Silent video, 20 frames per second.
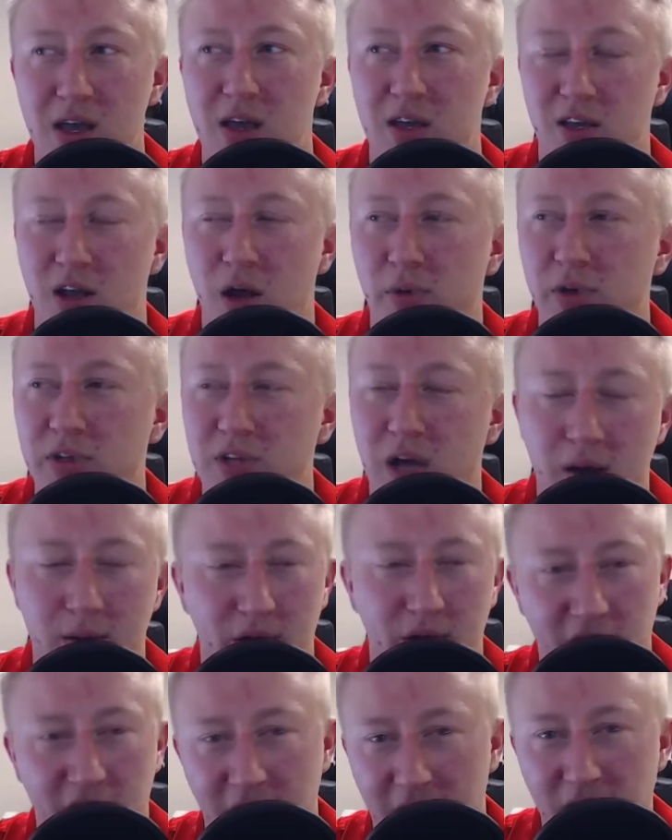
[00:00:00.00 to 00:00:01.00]
We talk about
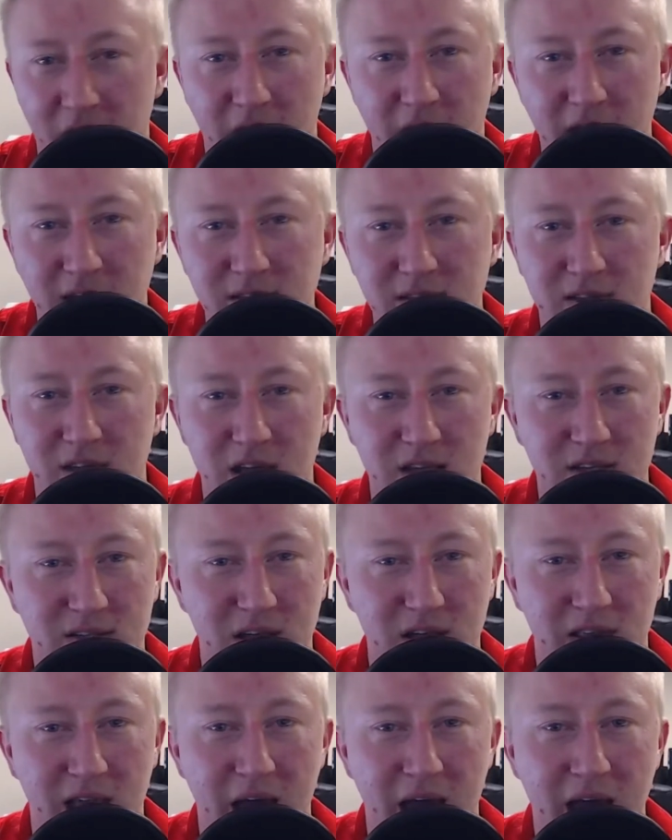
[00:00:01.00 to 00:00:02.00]
the headlines, things
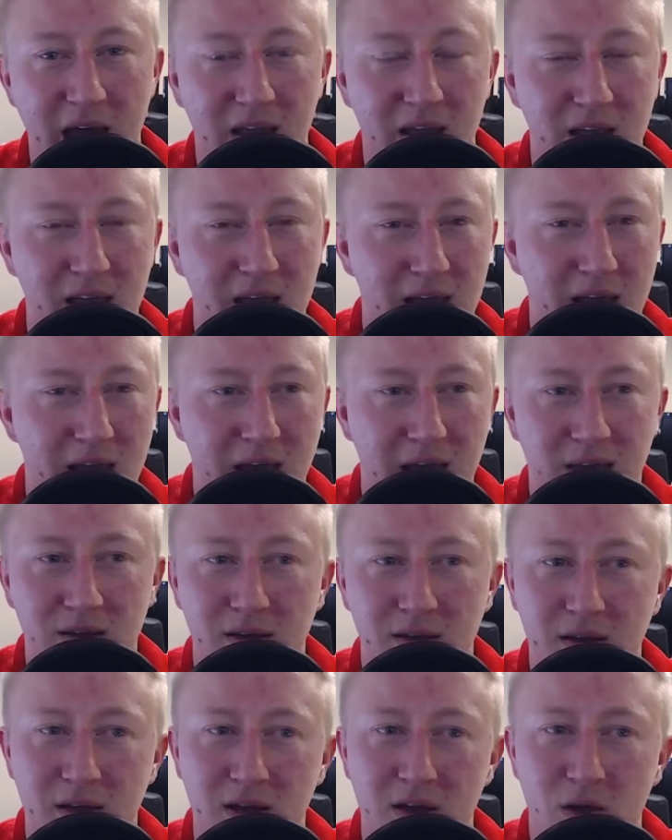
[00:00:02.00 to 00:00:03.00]
like that, and
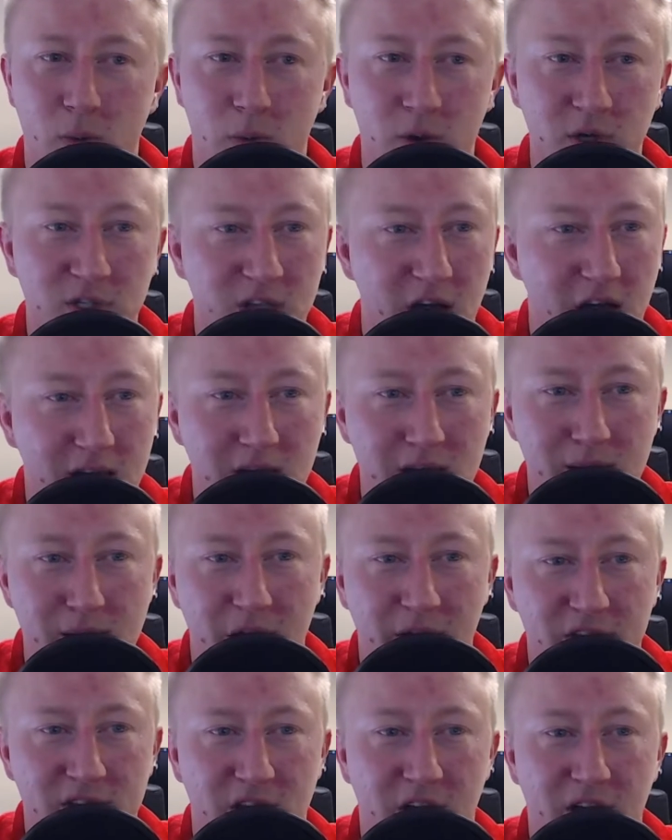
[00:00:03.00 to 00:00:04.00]
we're talking about
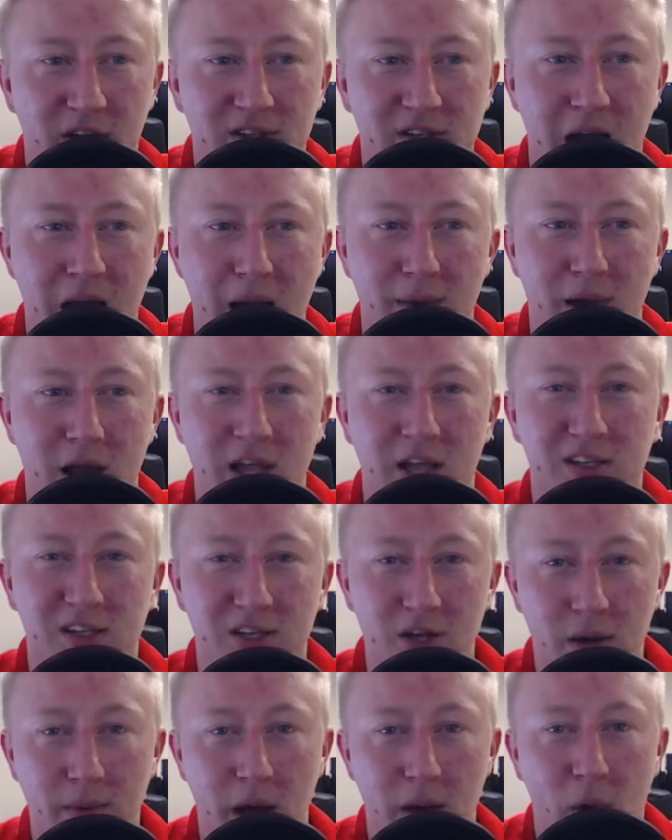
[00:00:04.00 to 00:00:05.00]
this all the time, and I get to
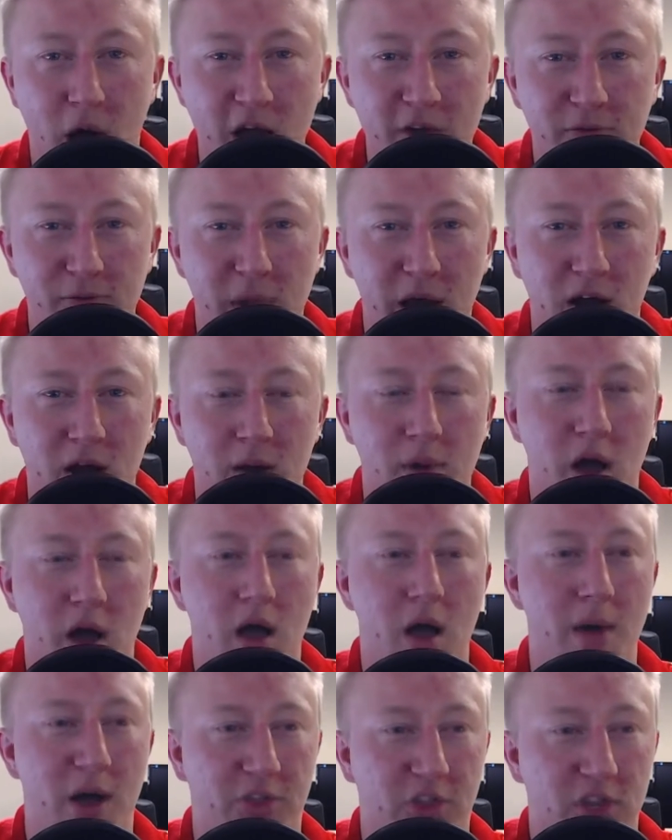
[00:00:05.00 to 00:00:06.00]
know my wife better
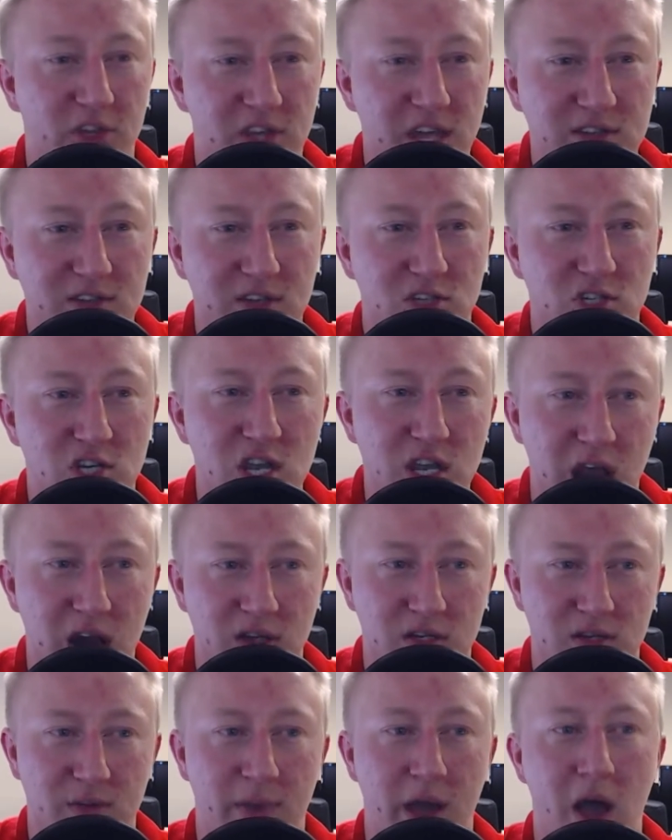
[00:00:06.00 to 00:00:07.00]
about the things that she
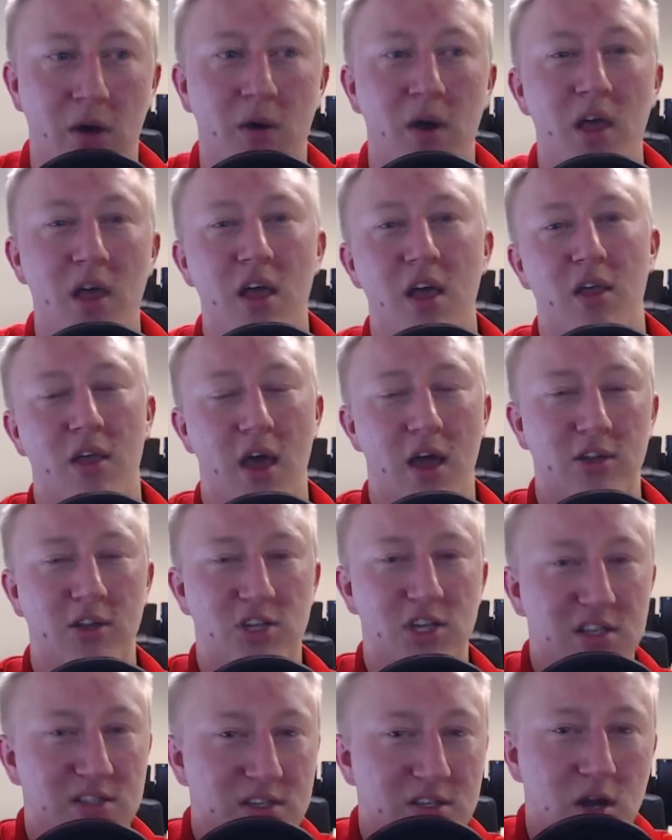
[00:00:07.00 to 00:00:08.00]
cares about, and she
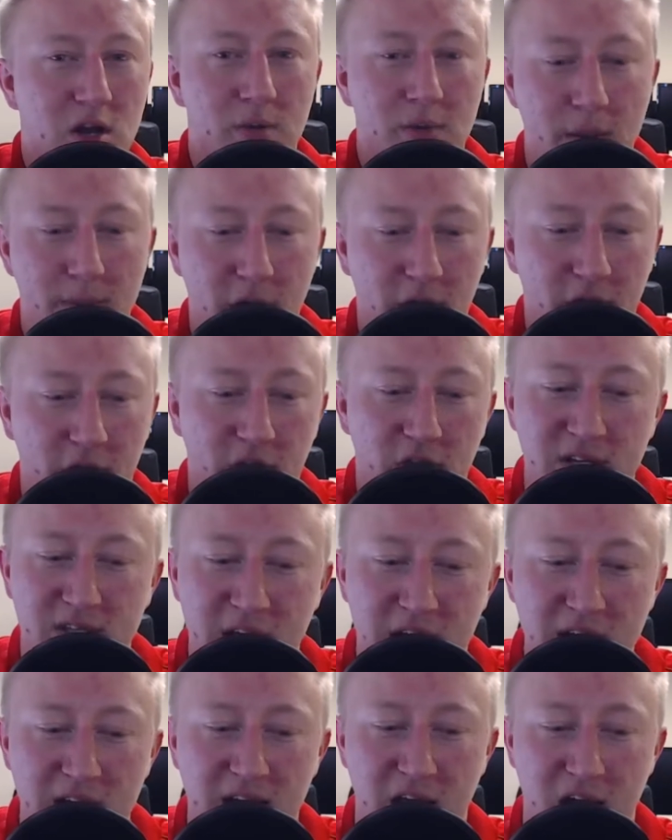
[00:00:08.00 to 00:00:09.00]
gets to know me about the things
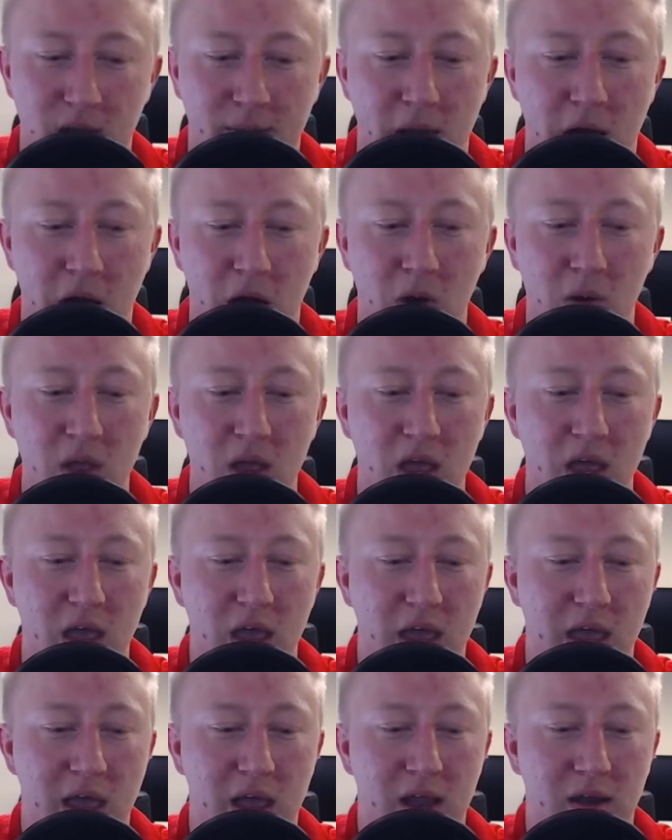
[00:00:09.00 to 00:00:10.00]
I care about,
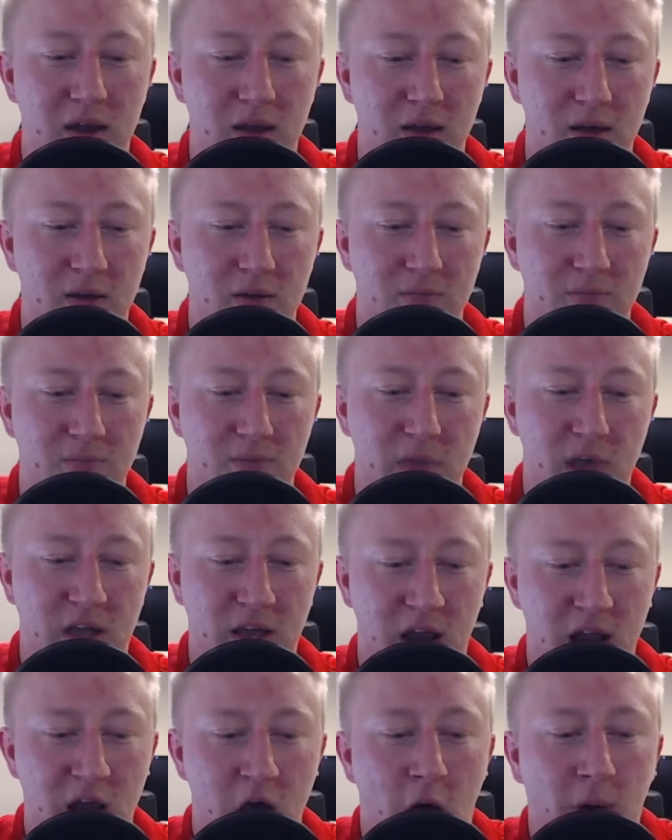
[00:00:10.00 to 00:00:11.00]
and it
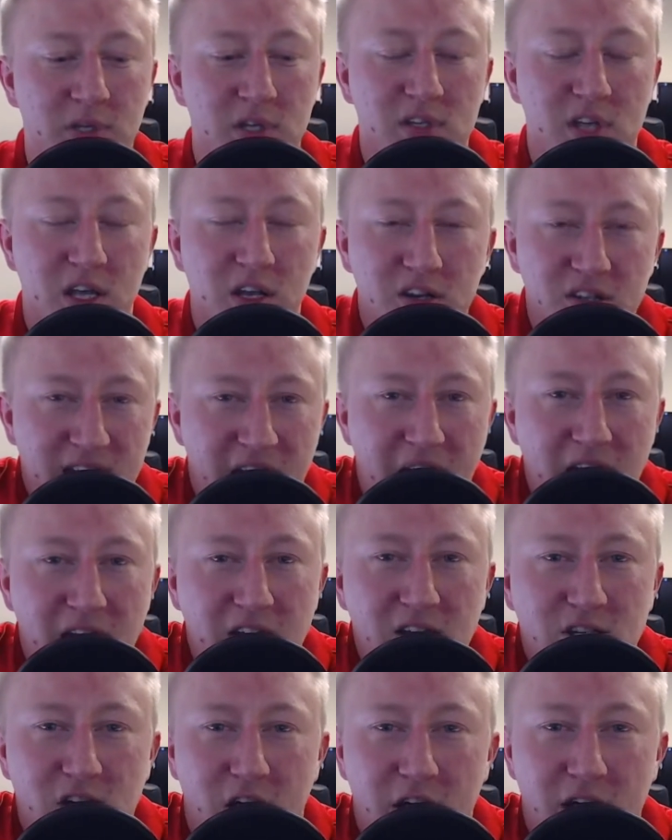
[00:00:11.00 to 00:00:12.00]
kind of helps us understand
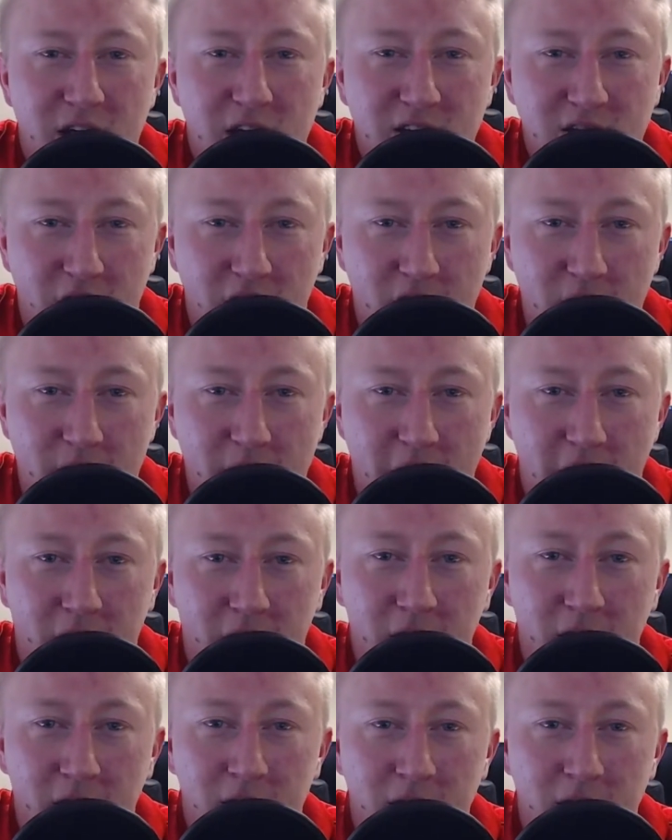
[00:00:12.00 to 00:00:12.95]
each other better.